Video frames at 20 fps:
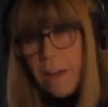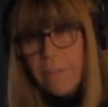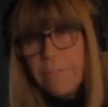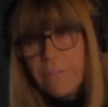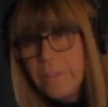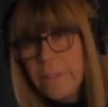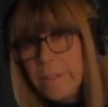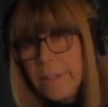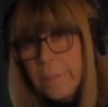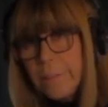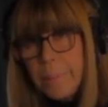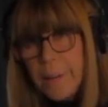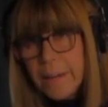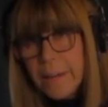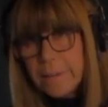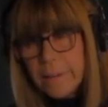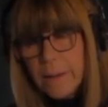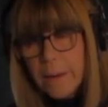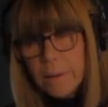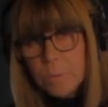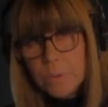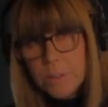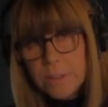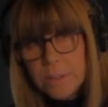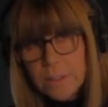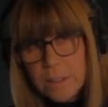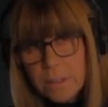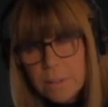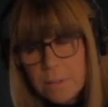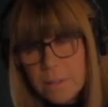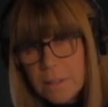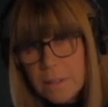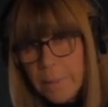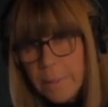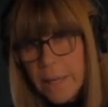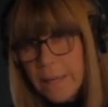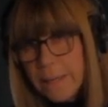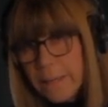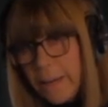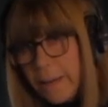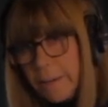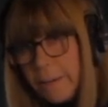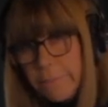Every year back then was the year of the man.